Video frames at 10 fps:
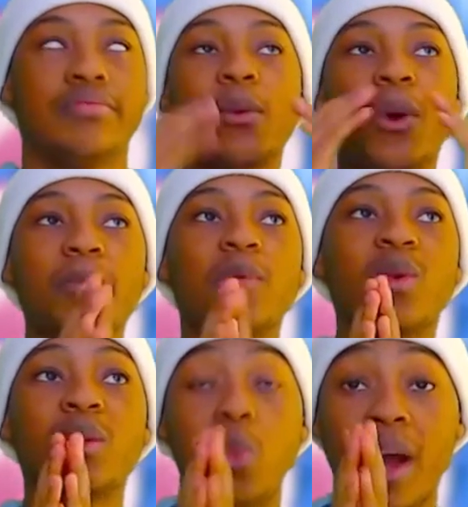And
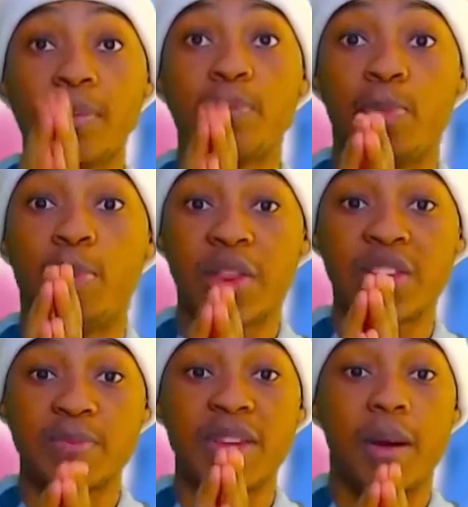what
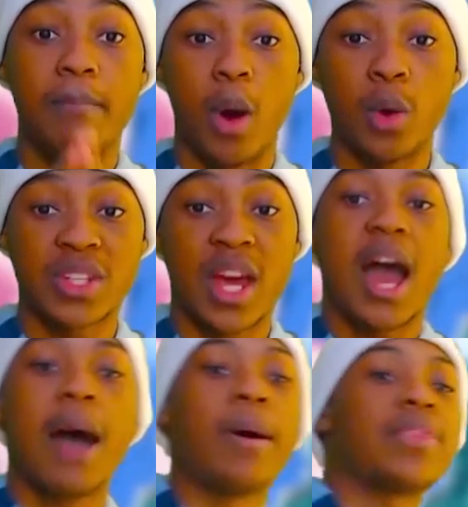bothers me the most
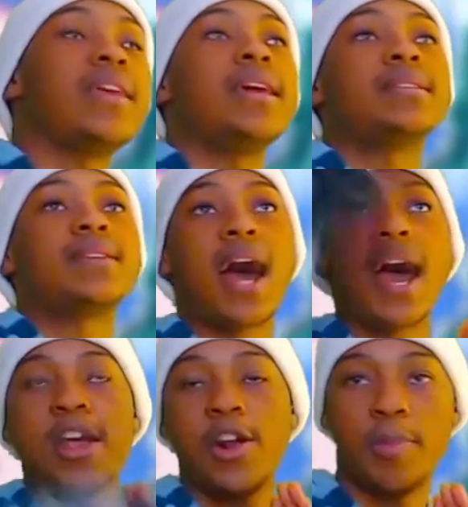about the
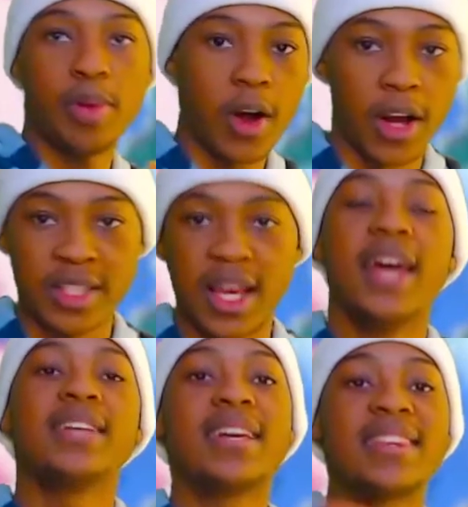entire plot
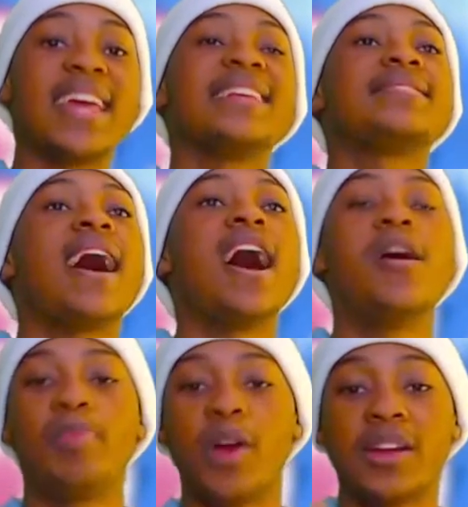is that the
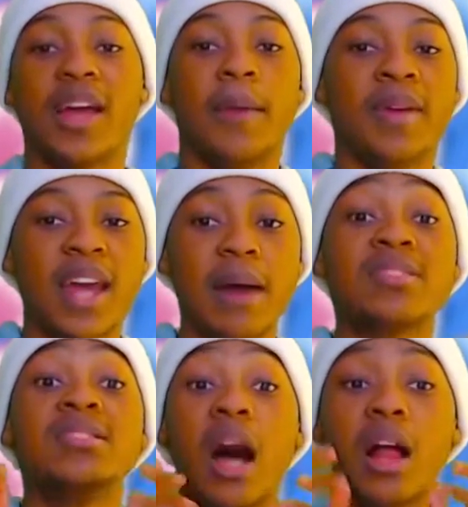entire plot
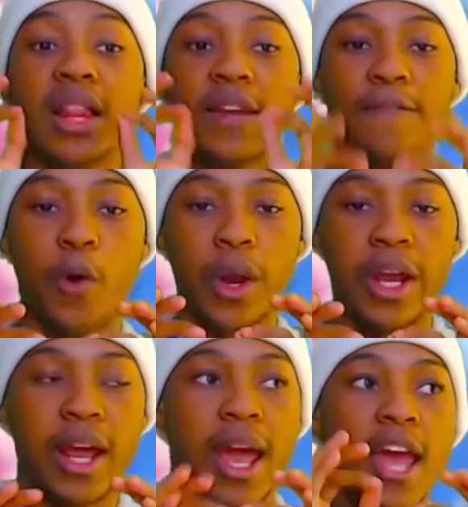becomes null and
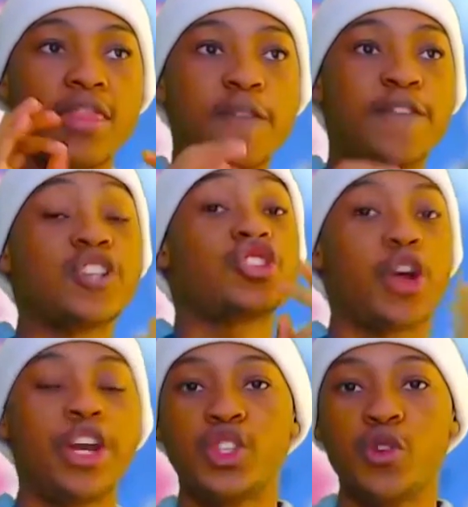void in the first
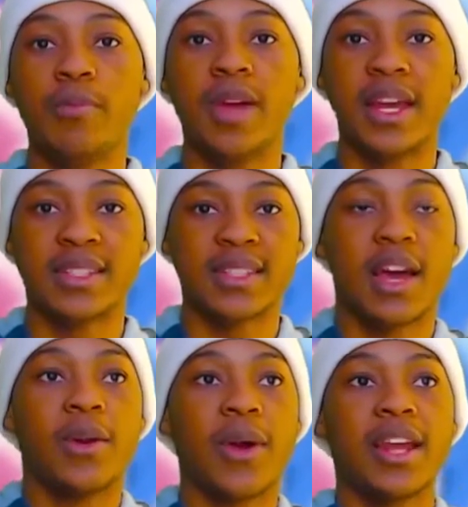32 minutes,
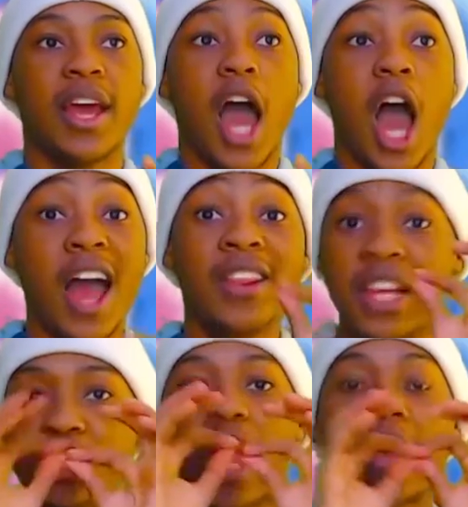right?
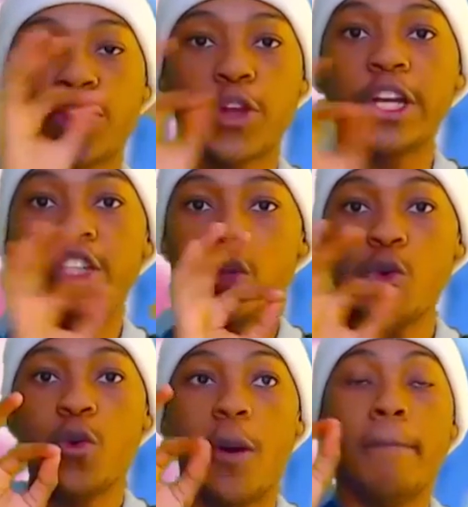Literally at the
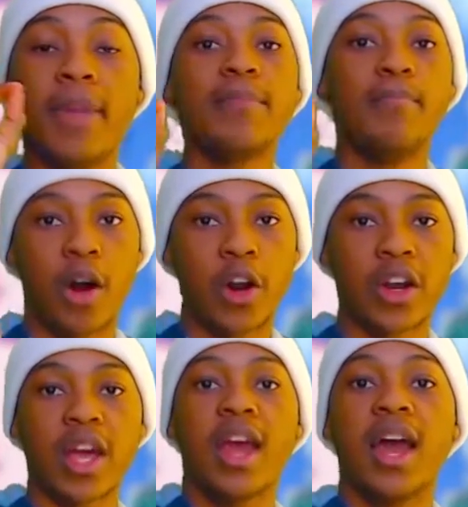32-minute
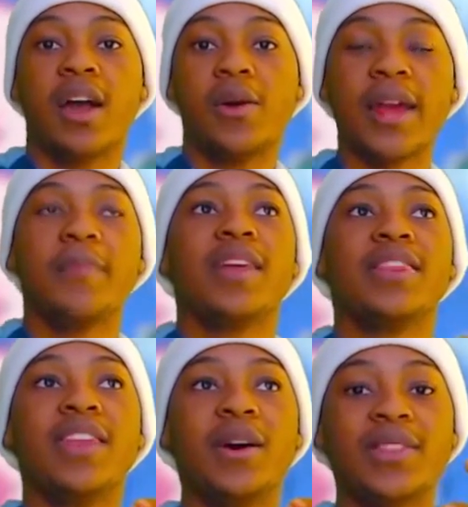mark, right?
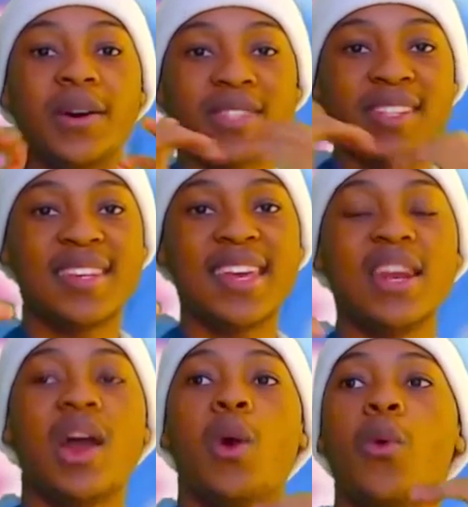There was a
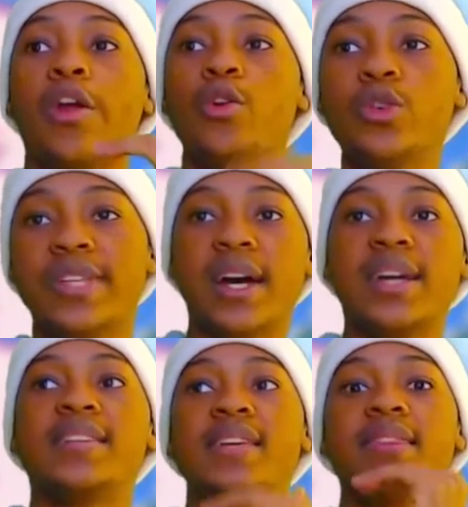scene where Uta
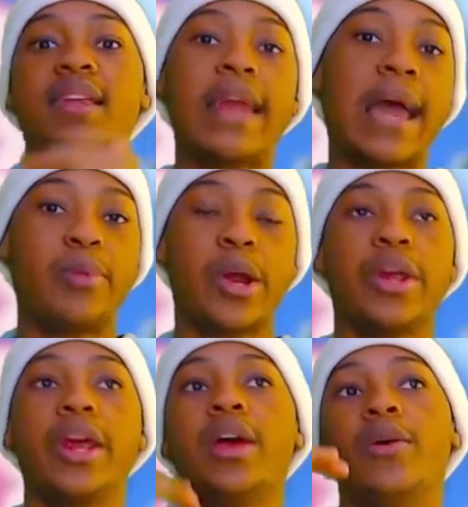is in the
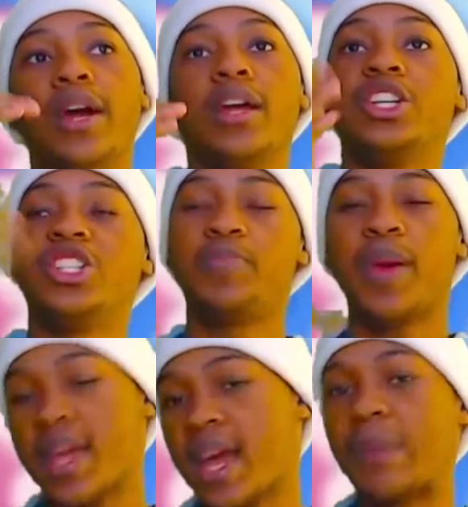library, right? She's
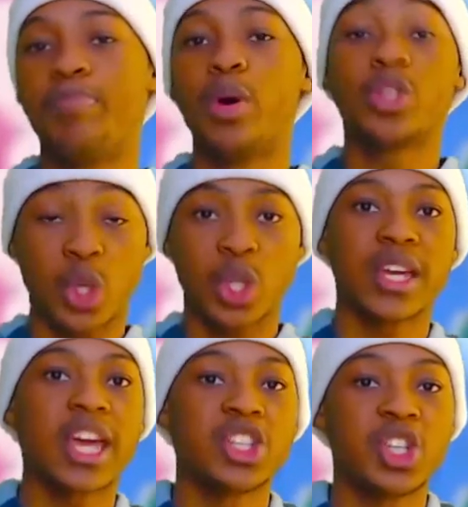picking out books because
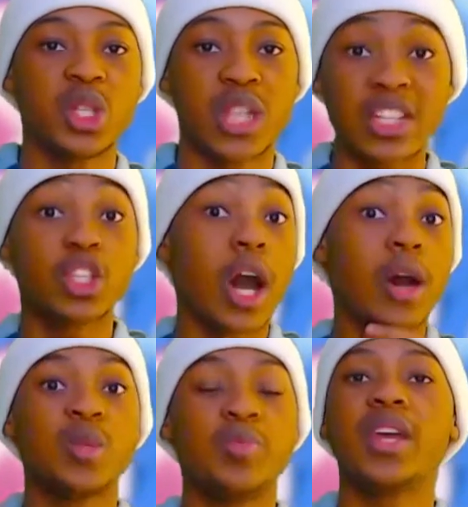again, she doesn't know how
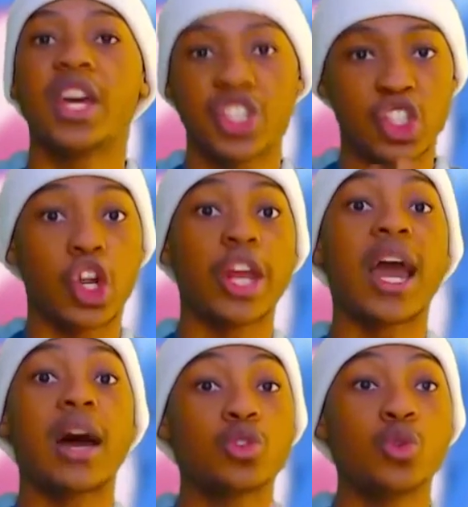to speak, and she's learning
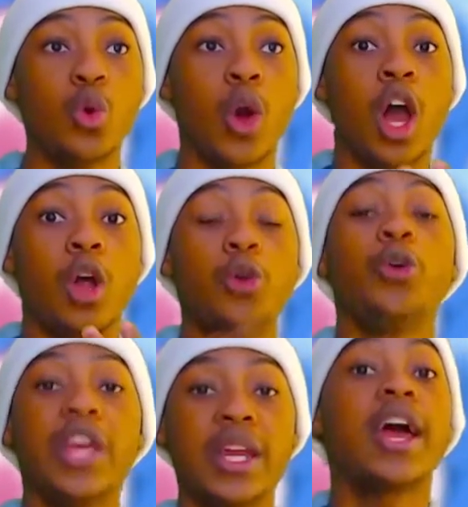how to
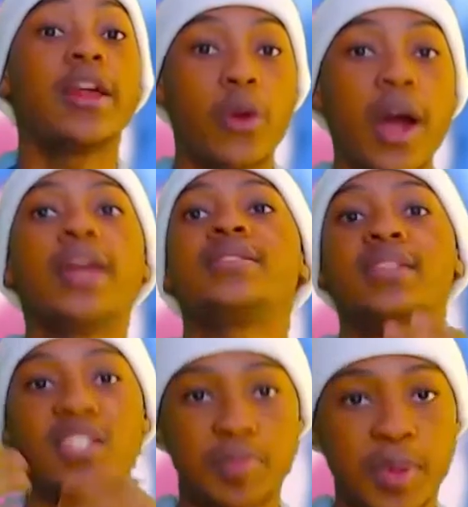read and write
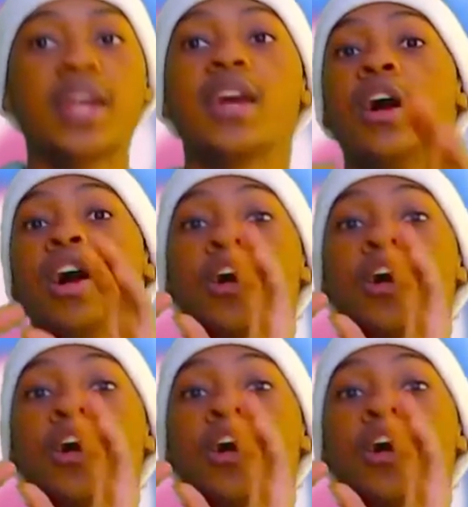and speak